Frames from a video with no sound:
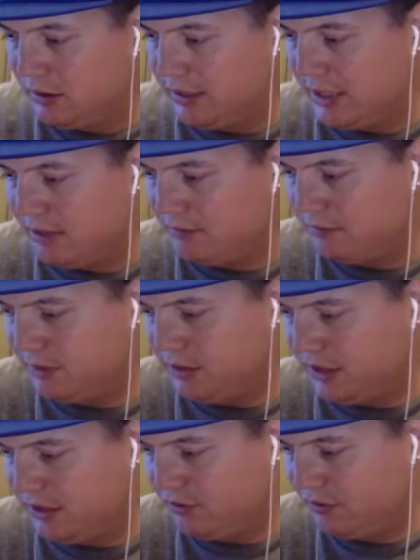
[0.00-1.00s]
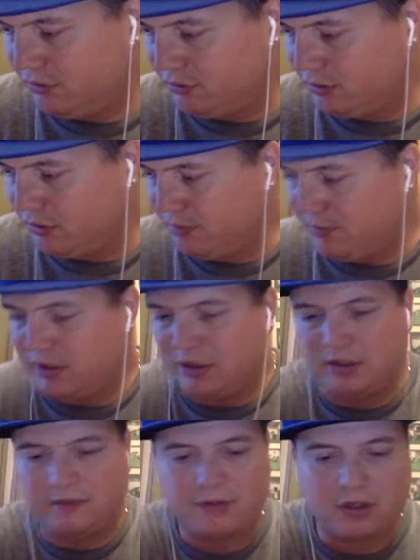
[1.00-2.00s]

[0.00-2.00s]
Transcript: Now, the next little group of